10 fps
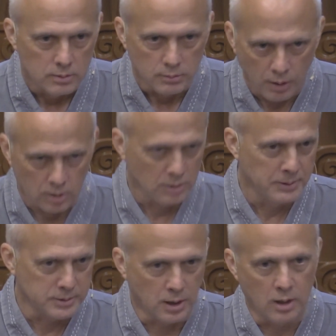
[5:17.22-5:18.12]
welcome to
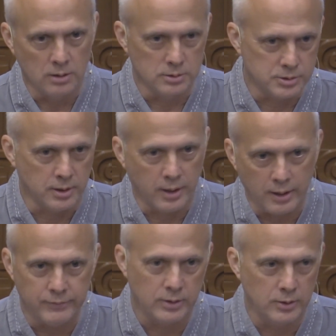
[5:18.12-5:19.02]
McDonald's today.
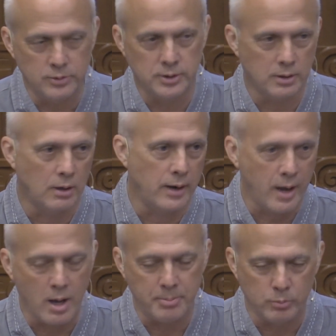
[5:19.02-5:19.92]
Have you using our
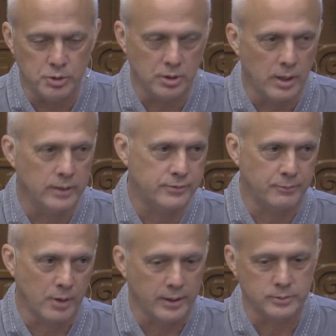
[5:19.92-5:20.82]
app? And would you like some
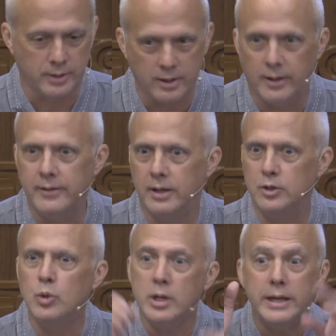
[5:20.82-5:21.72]
fries? And
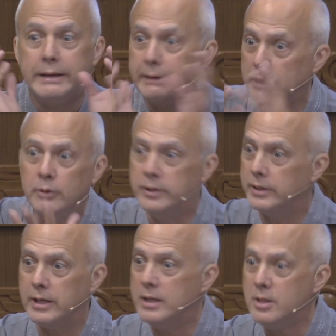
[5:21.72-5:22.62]
you can hear it
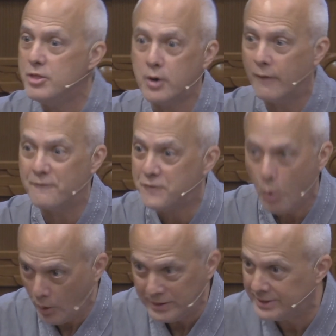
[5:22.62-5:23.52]
in their
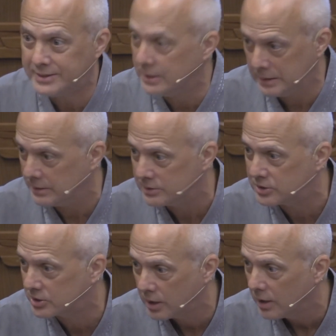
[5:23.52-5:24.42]

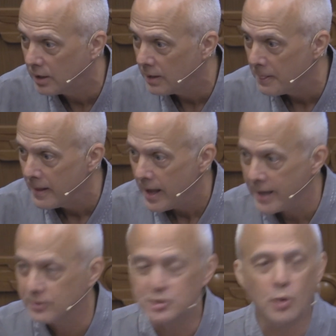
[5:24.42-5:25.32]
voices.
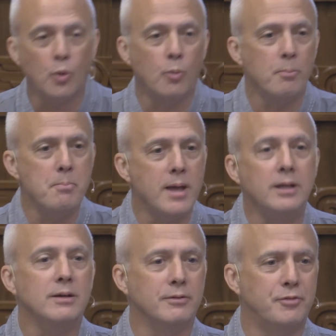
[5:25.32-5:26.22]
And so
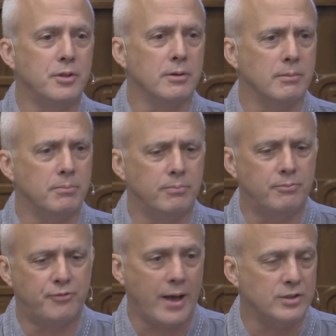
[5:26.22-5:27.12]
many of the
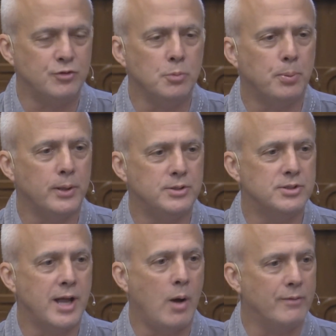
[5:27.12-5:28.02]
fast food
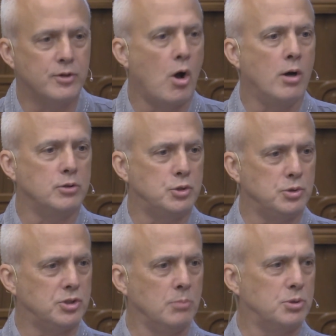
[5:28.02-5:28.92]
places now have gone to
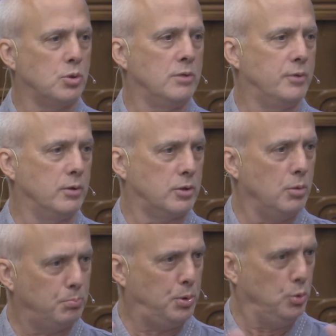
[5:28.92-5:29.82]
some sort of a
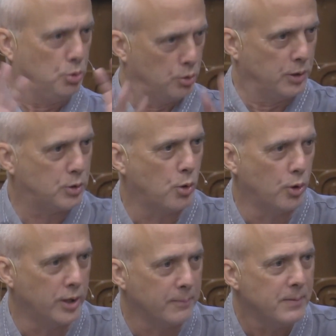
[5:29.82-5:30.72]
computer
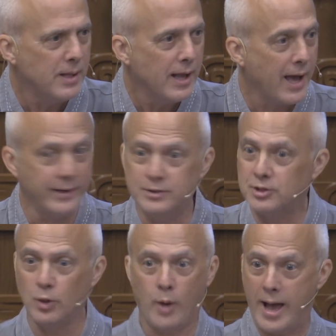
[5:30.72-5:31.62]
recording, and it's
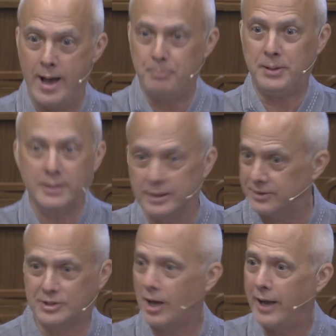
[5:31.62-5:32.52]
so happy and
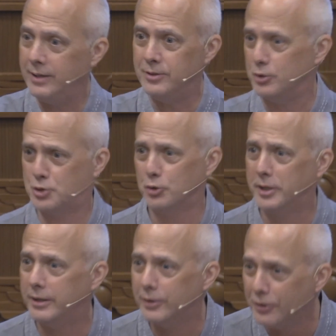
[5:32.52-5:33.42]
excited that you're
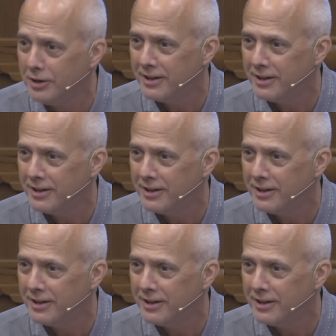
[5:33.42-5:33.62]
here.